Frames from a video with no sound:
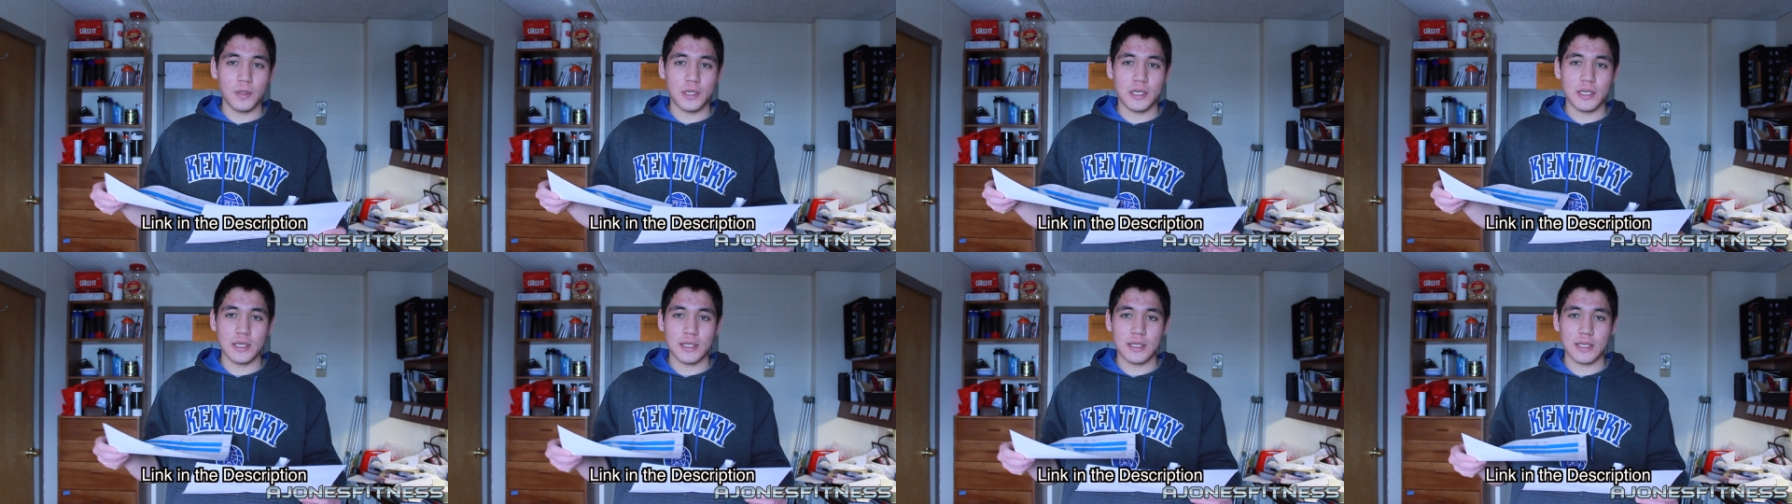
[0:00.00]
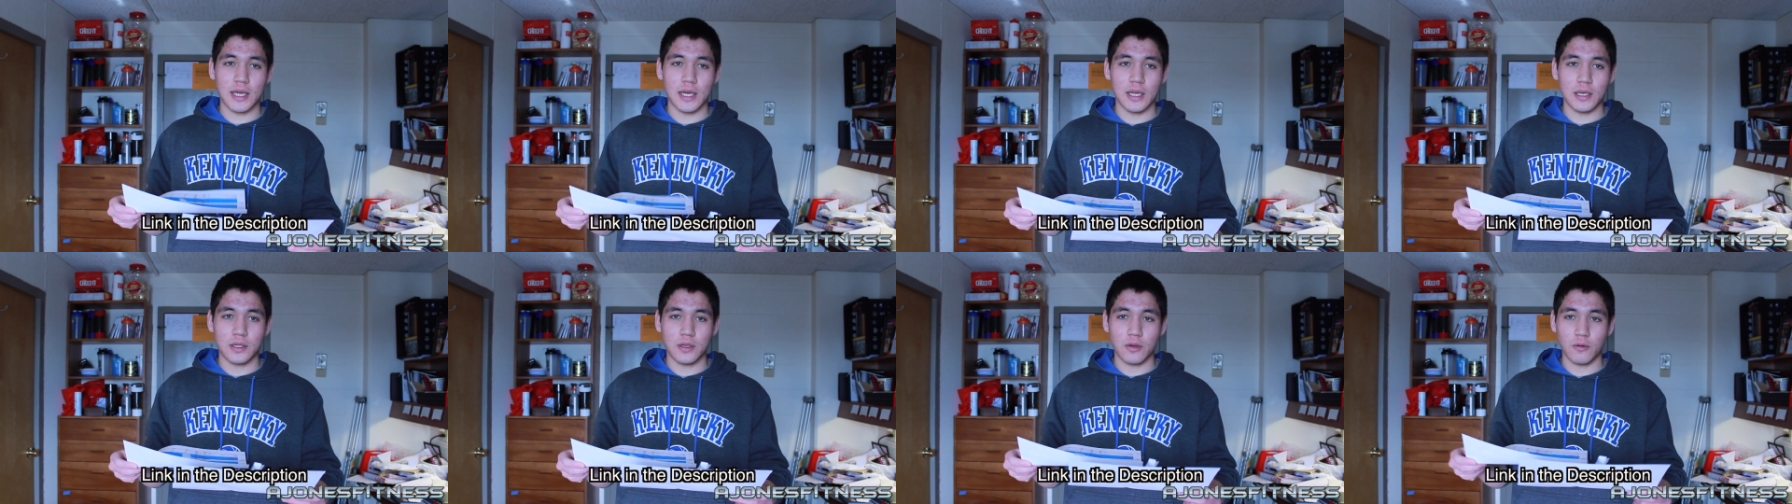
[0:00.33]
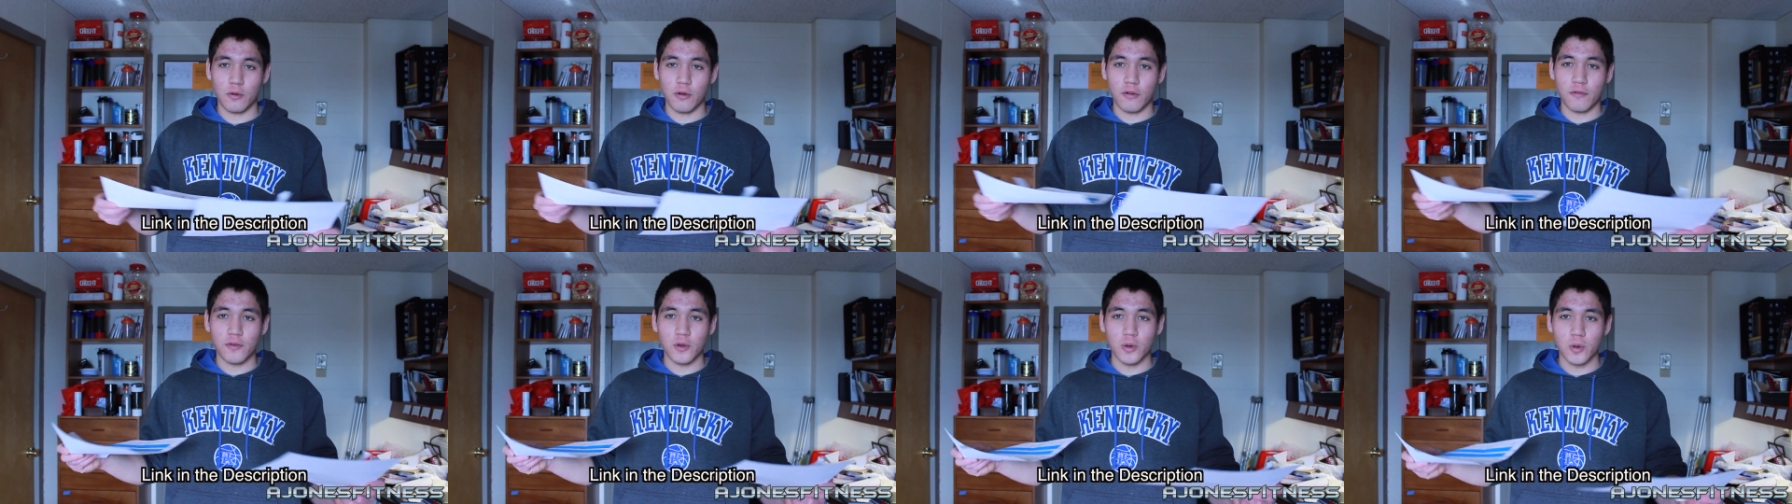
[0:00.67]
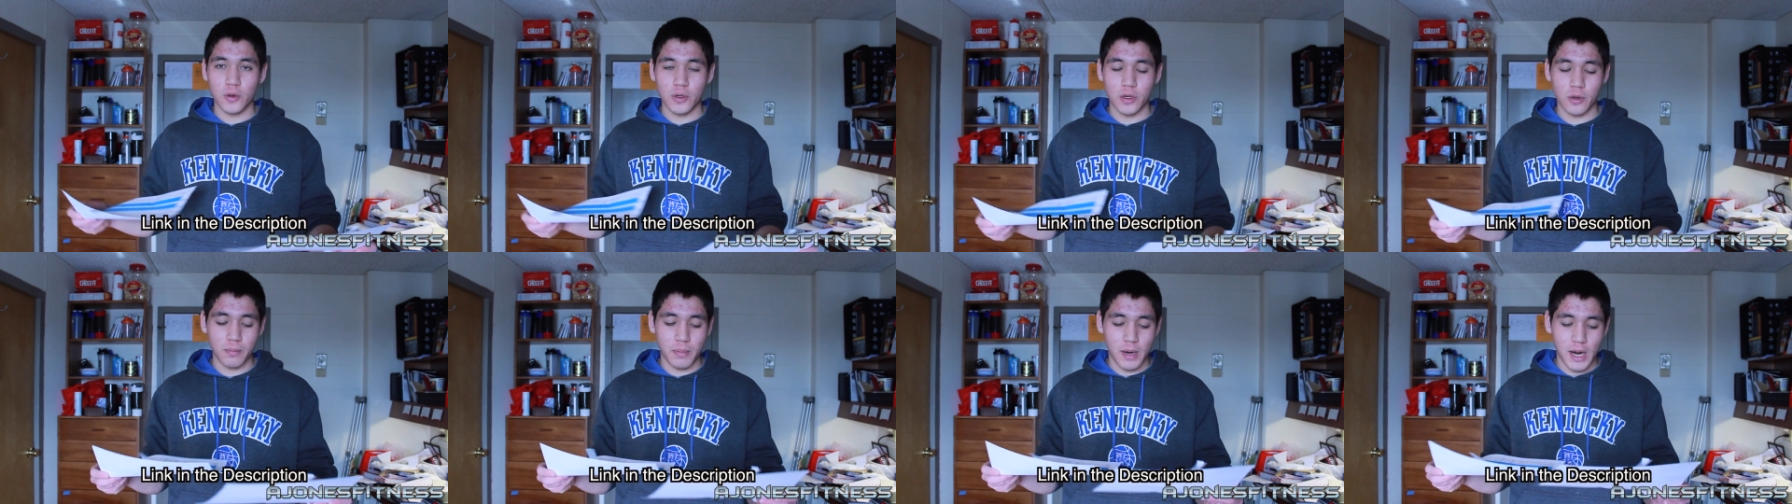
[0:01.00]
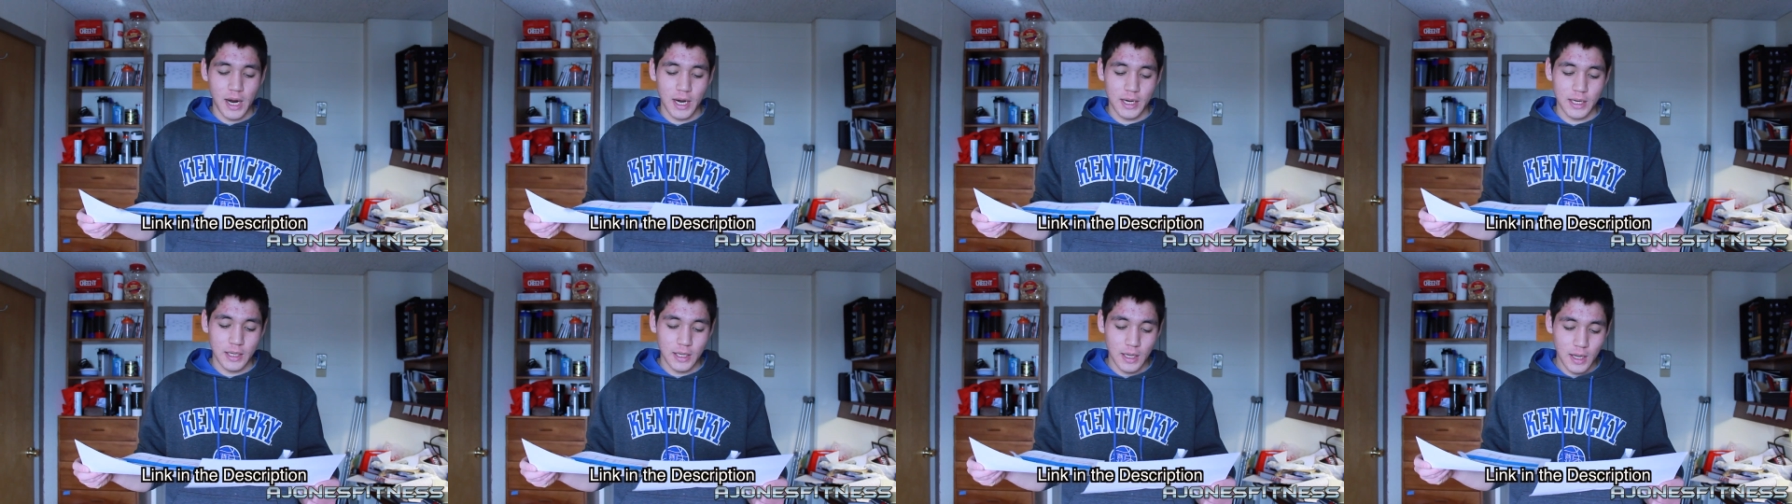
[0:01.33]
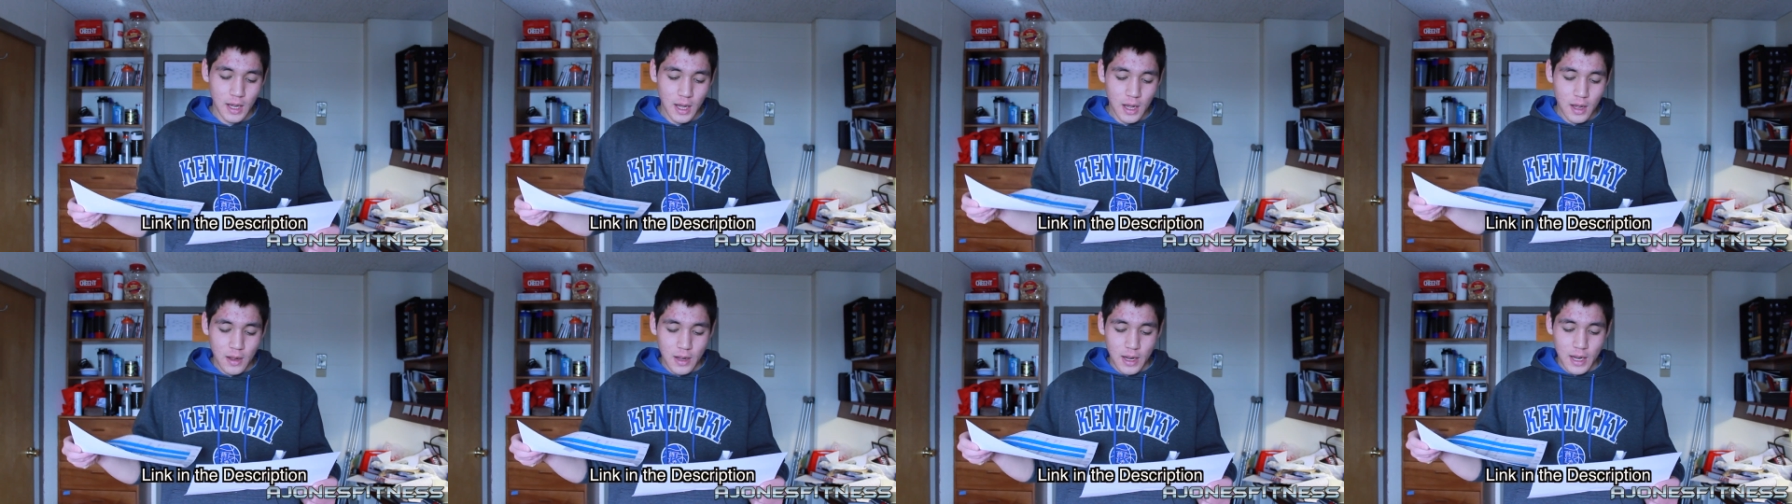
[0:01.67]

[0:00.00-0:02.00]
which is like to refuel your body.